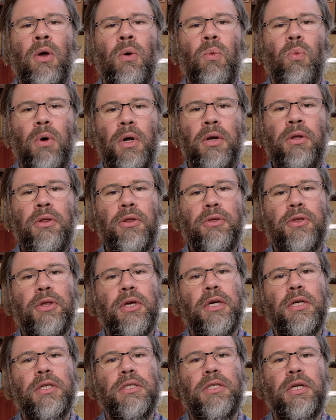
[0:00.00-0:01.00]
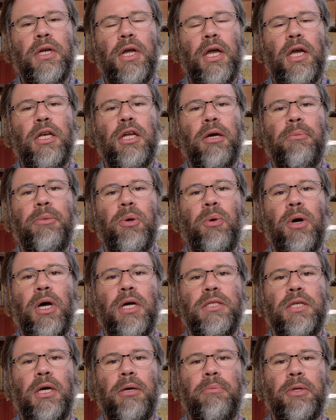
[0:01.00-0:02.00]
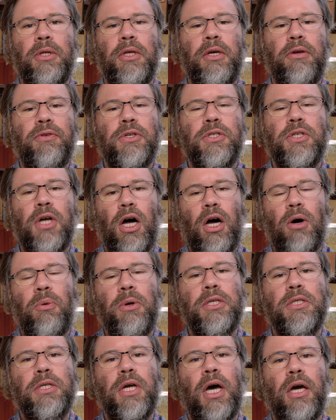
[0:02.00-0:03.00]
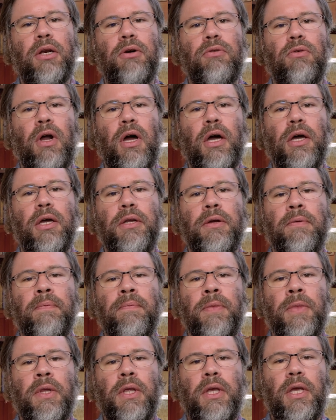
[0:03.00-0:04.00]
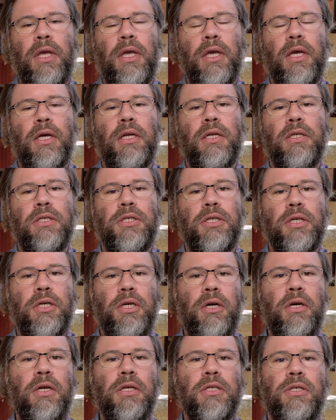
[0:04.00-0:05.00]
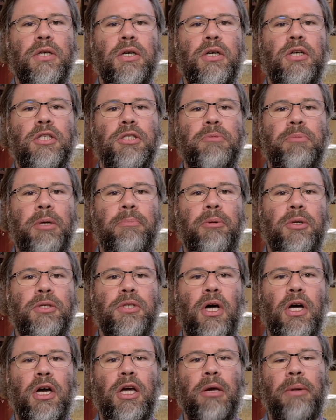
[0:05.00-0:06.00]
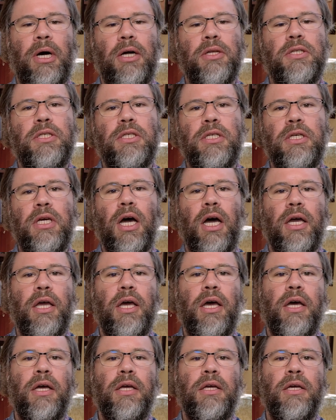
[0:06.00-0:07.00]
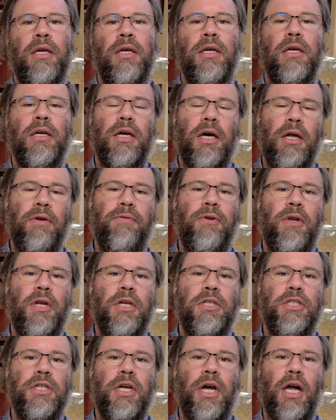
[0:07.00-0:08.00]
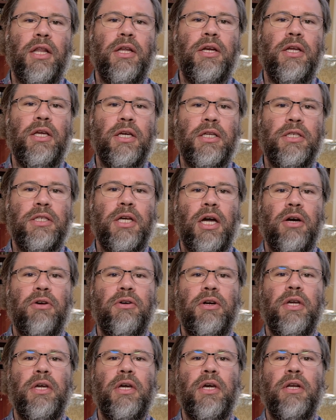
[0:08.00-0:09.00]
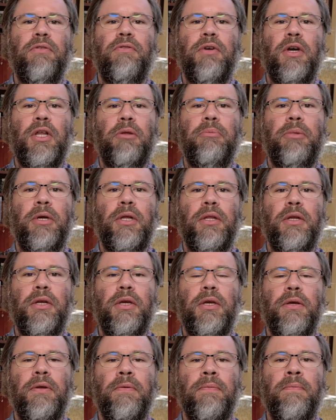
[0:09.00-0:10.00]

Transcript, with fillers: One of the things that AWS, I believe, has always gotten right in security circles, people talk about CIA confidentiality, integrity, and availability.